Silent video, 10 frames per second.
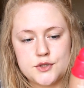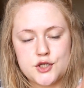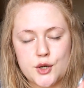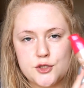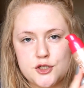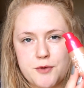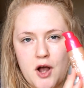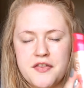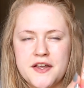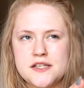
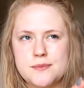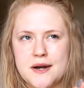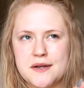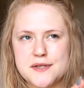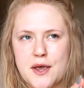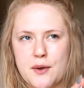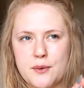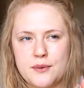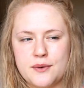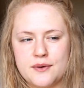jojoba. I think it's pronounced I
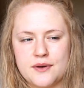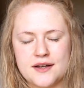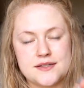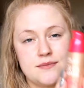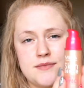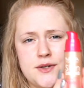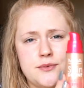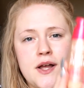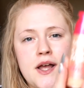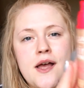don't know.
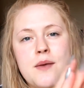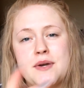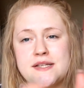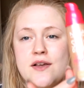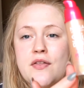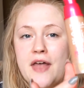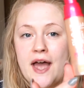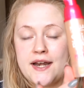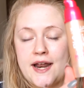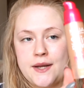But it's got that
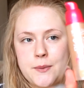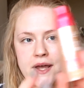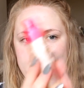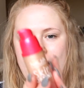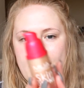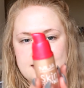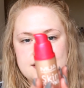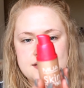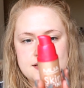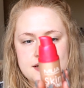in it anyway,
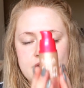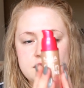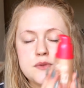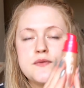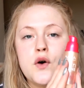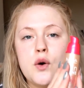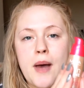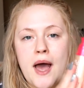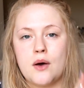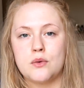and this was
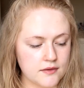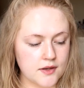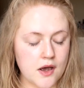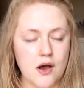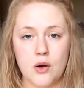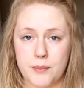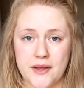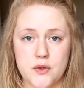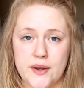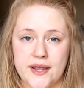£4. Oh, by
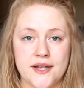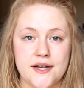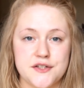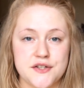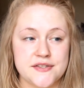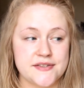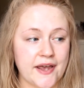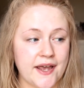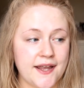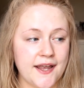the way, can I just
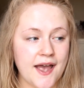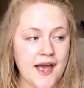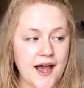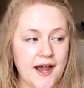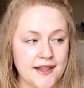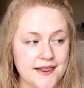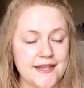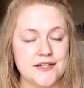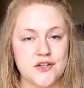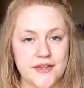say, I
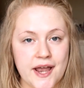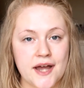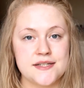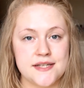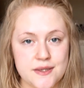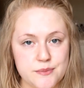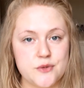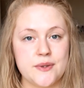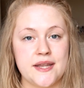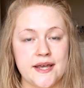literally had to keep
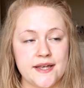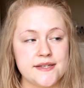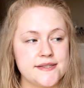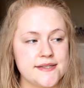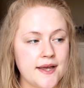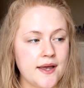doing this